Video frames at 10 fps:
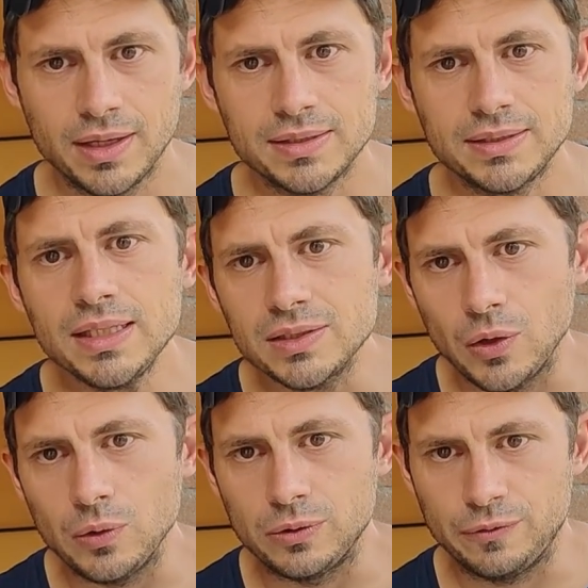Since
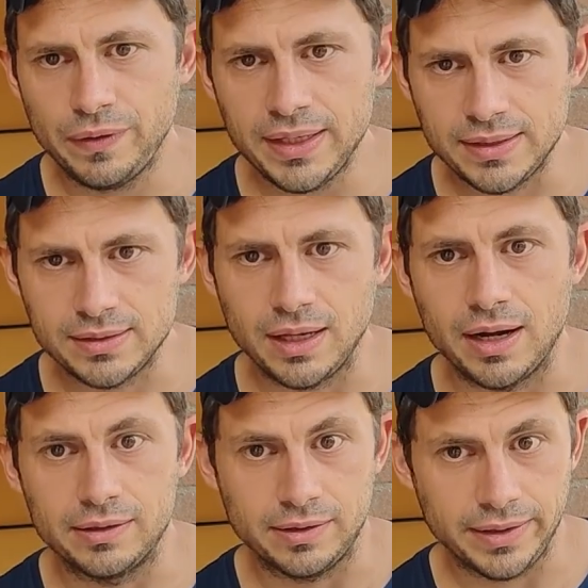all the faces
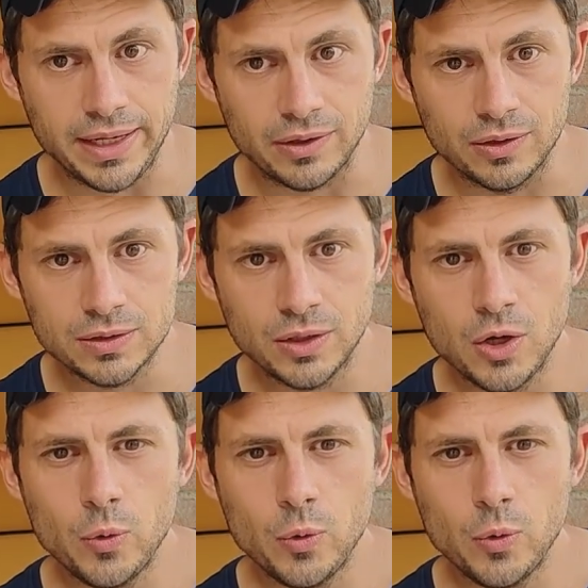are triangles,